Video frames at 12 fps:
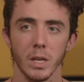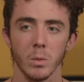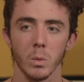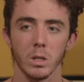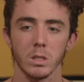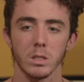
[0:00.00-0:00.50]
it
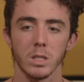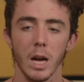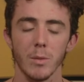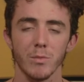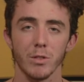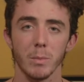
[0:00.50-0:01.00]
was
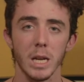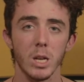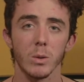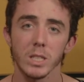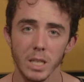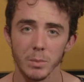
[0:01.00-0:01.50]
time for me
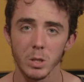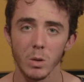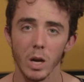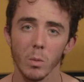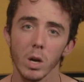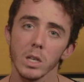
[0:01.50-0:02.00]
to accept who
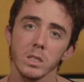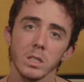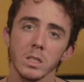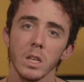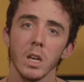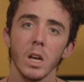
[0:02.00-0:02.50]
I
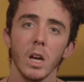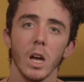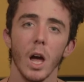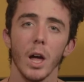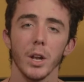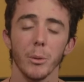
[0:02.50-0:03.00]
was,
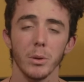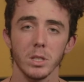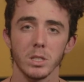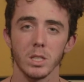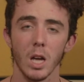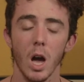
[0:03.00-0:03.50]
and it
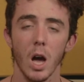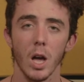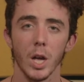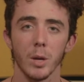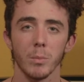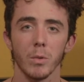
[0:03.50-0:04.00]
was
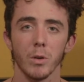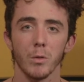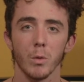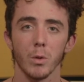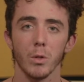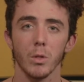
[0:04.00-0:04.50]
time
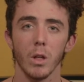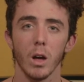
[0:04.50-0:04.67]
for